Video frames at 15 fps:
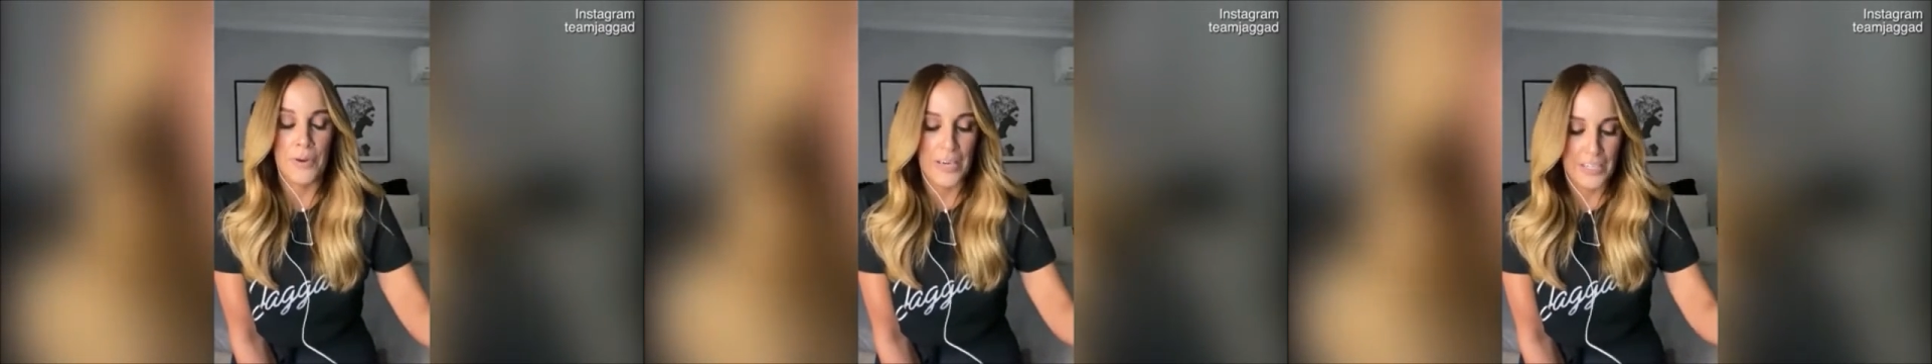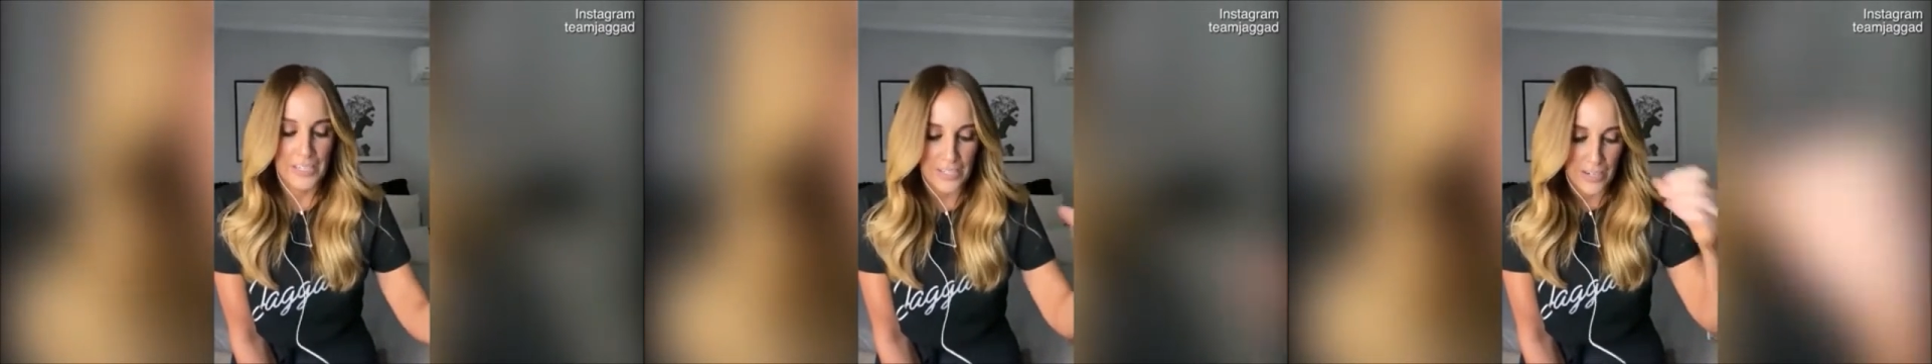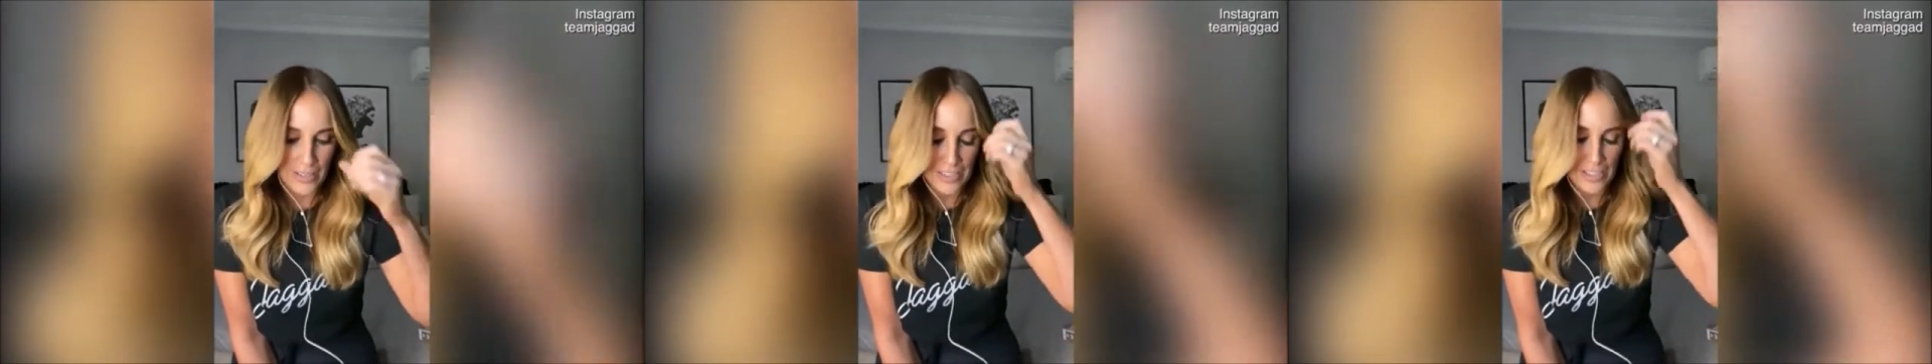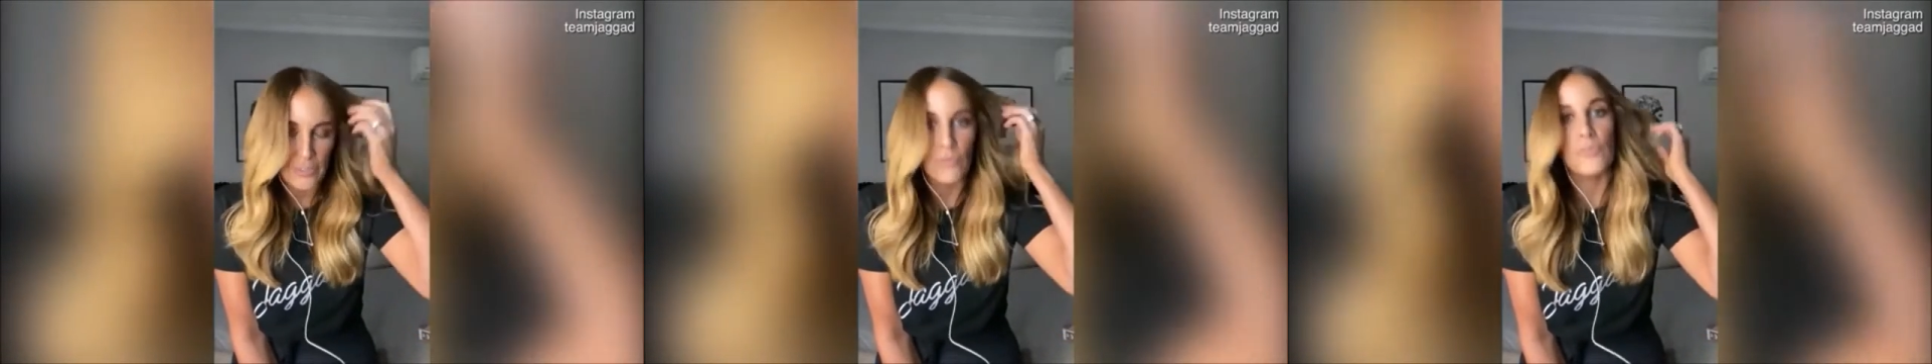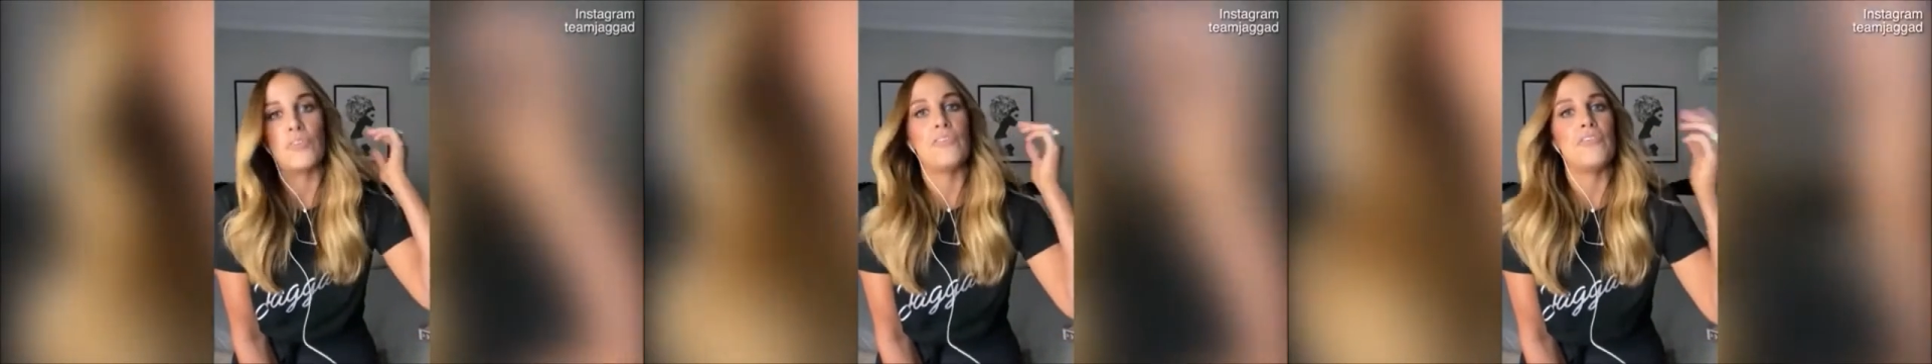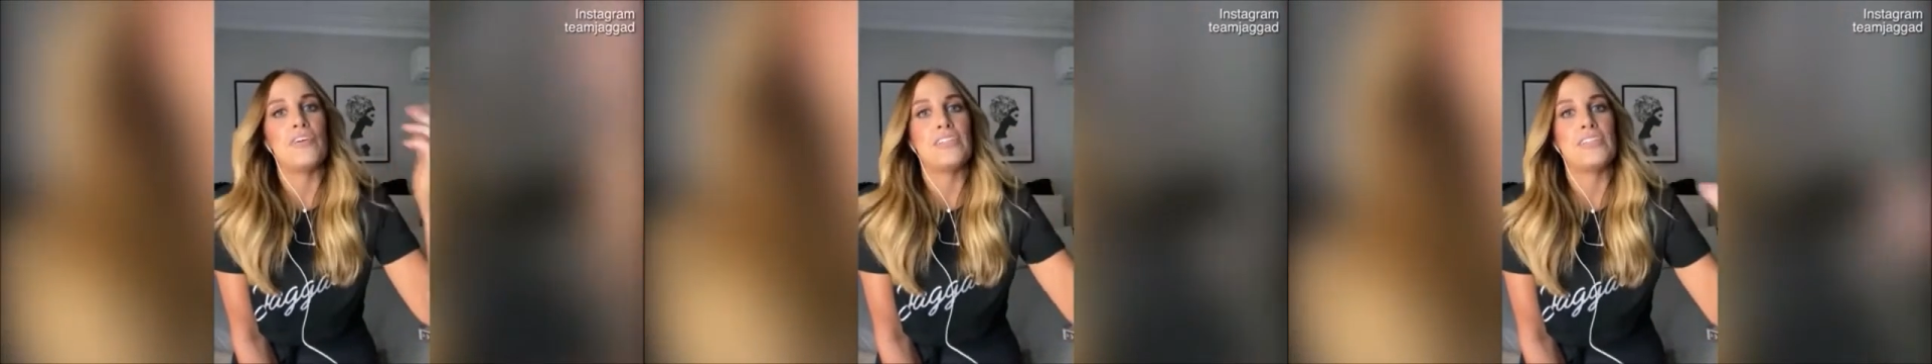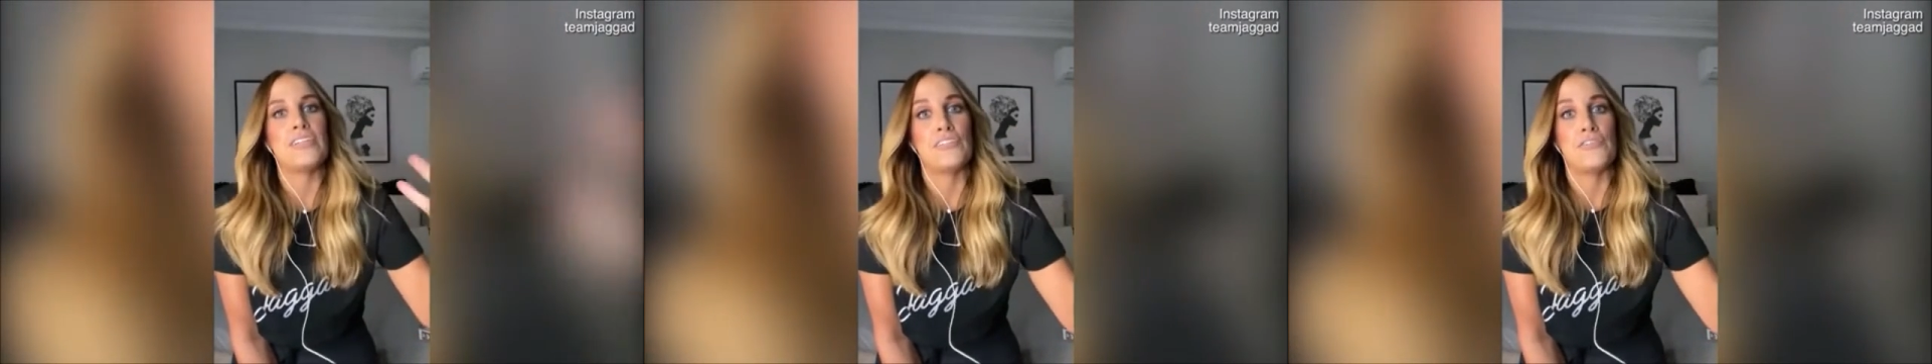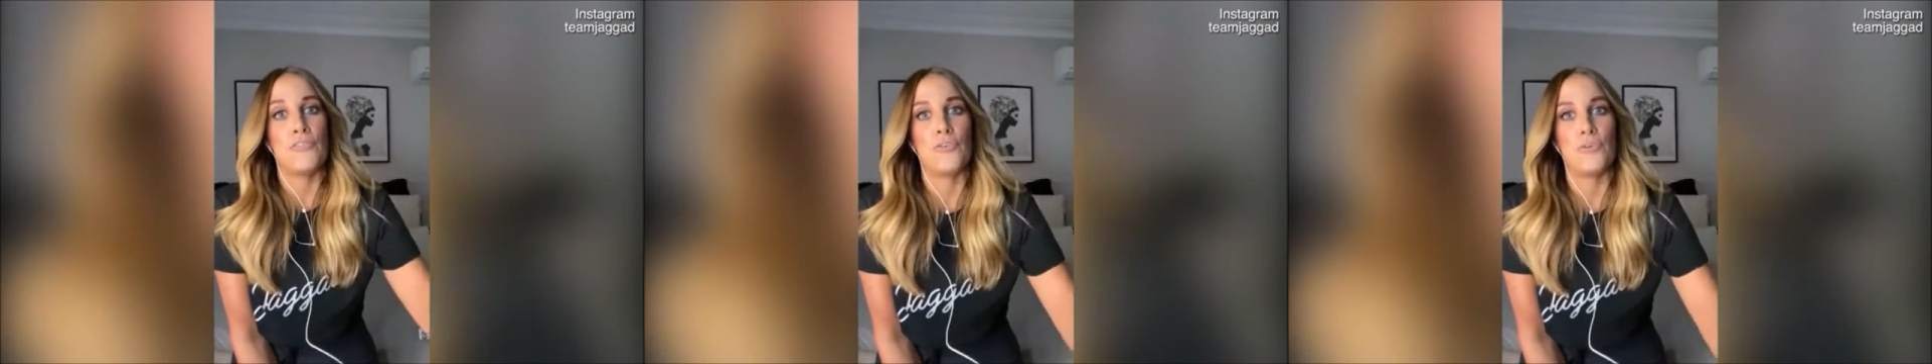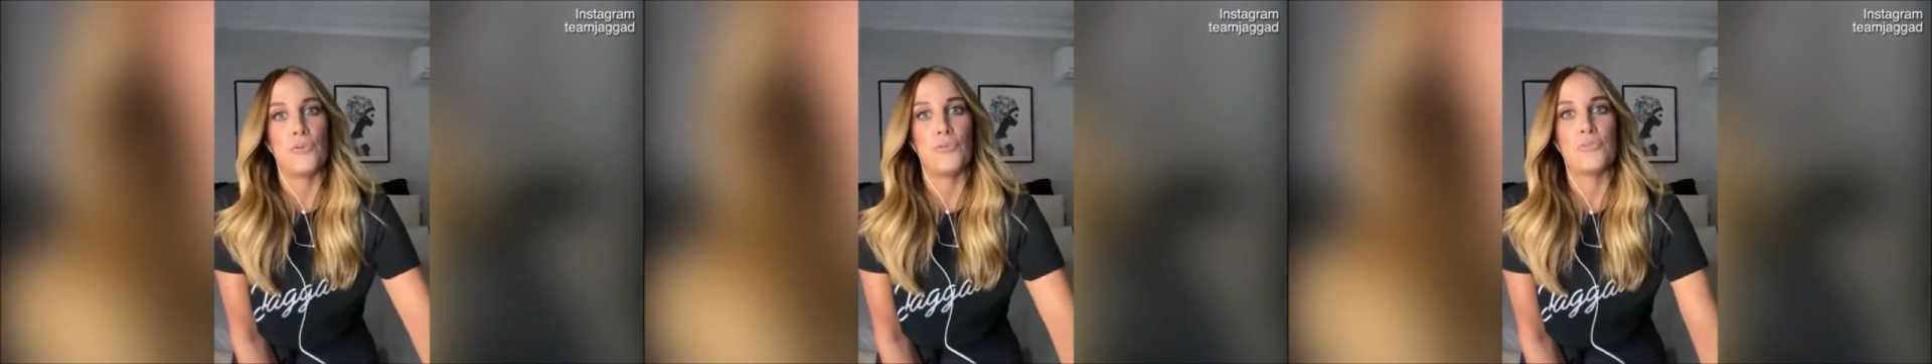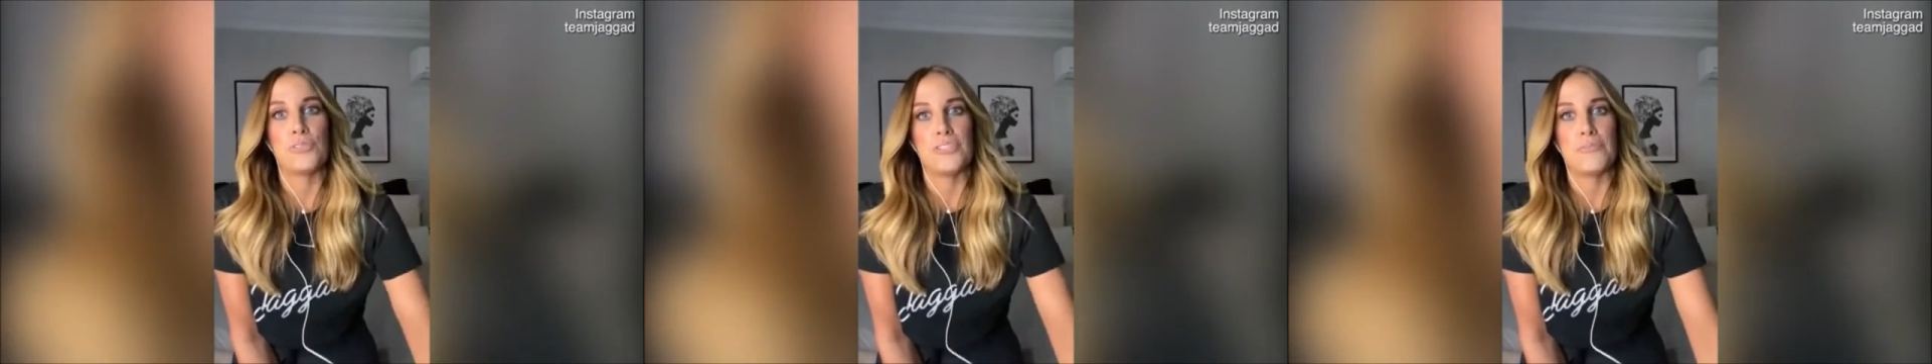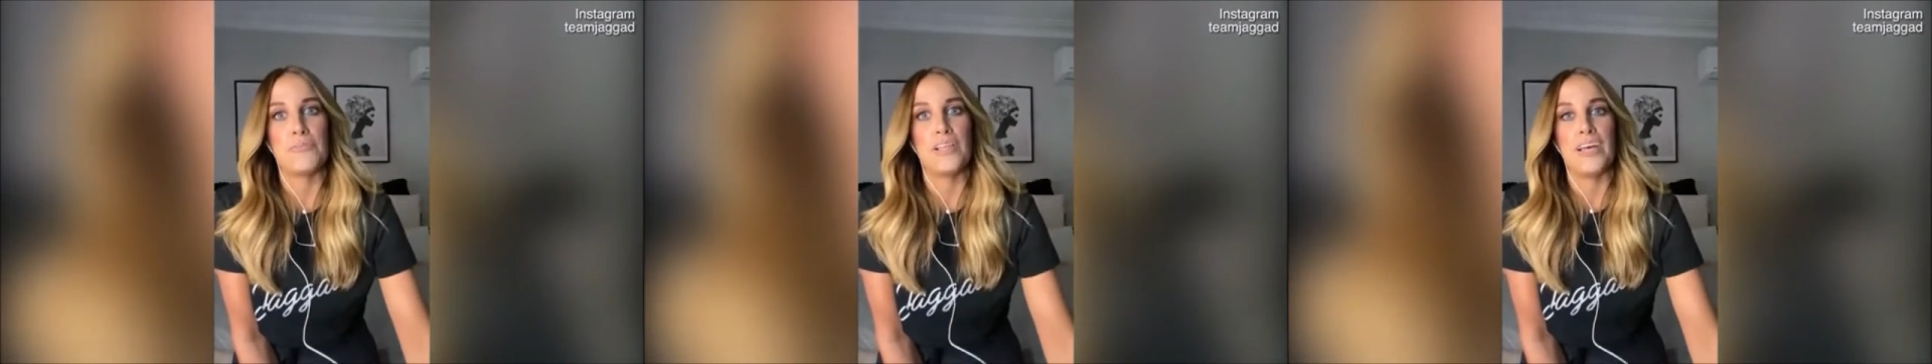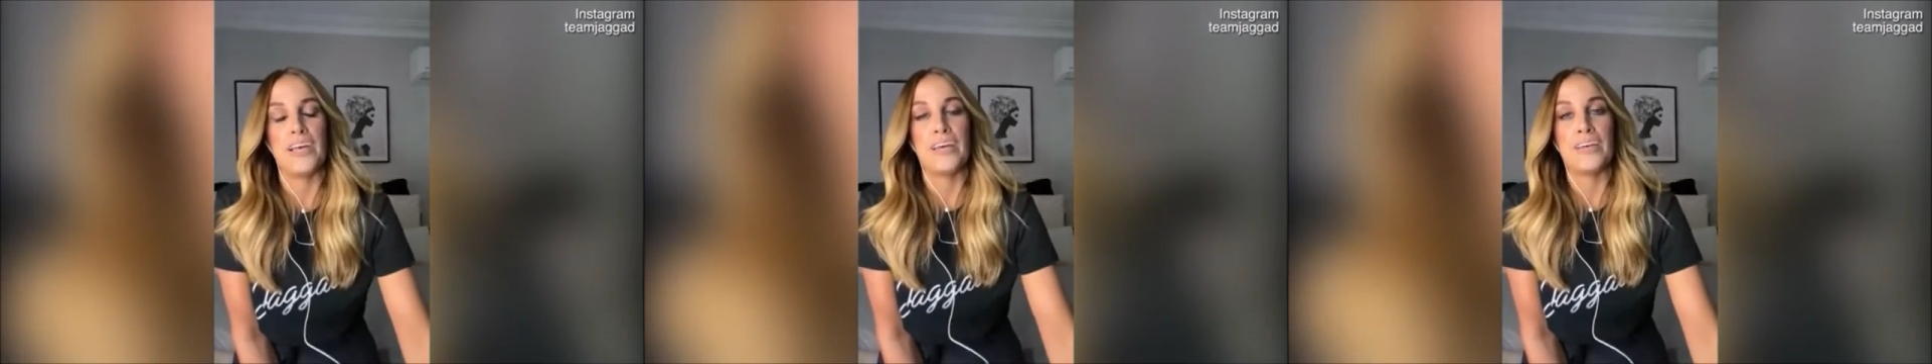Beck, and I think all of us four are all similar,